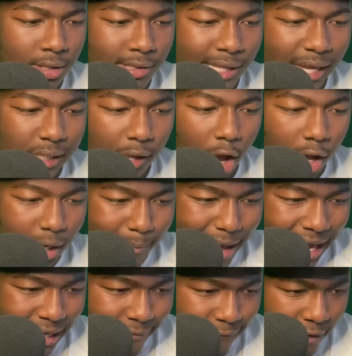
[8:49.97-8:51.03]
That's an
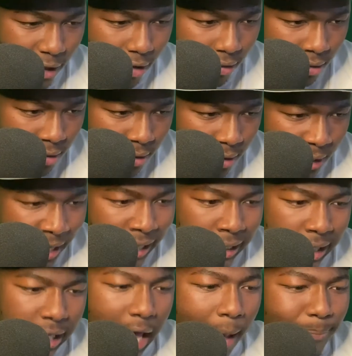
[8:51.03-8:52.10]
automatic fail. Is
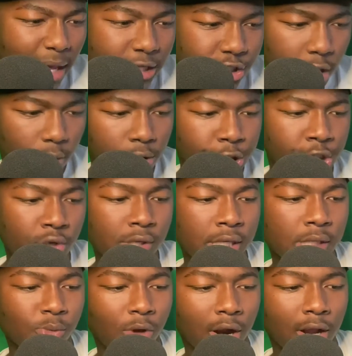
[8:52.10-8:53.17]
he? I'm not sure what shoes
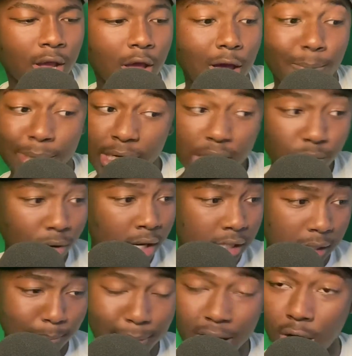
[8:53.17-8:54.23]
he's wearing. But he's wearing
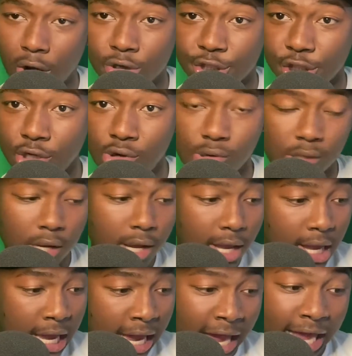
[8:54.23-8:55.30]
some big old shoes.
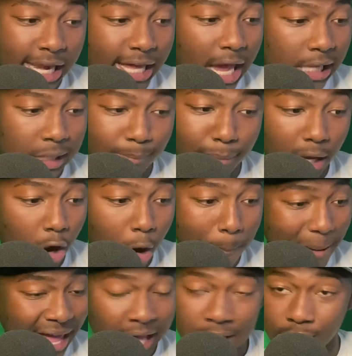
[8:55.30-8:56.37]
And he got some big old
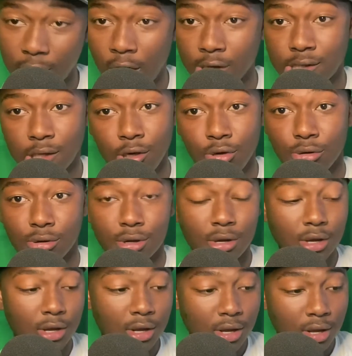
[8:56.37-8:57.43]
pants on, too.
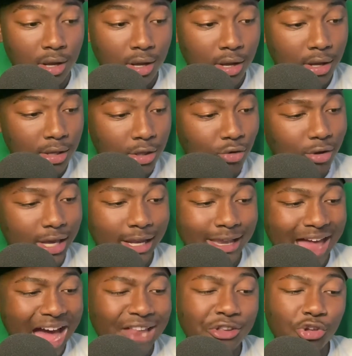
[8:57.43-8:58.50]
You
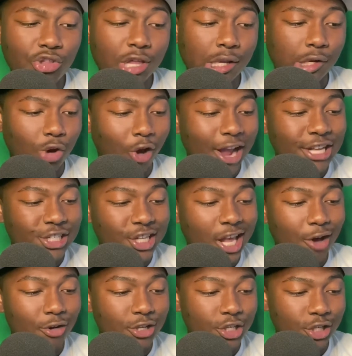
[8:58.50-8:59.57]
cannot do this crate
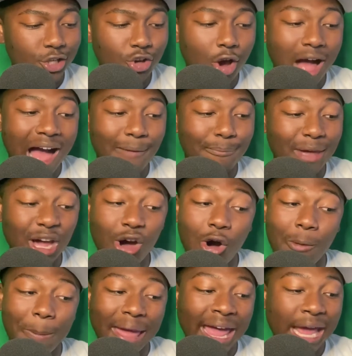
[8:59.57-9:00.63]
challenge and you're going to have big
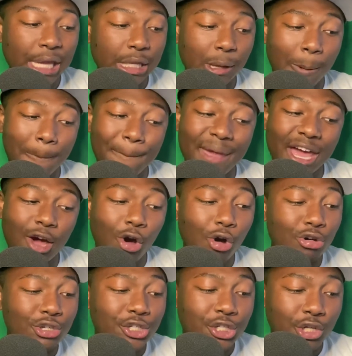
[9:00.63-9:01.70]
old pants, big
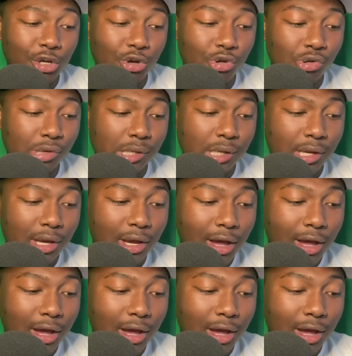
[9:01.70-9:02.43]
old shoes...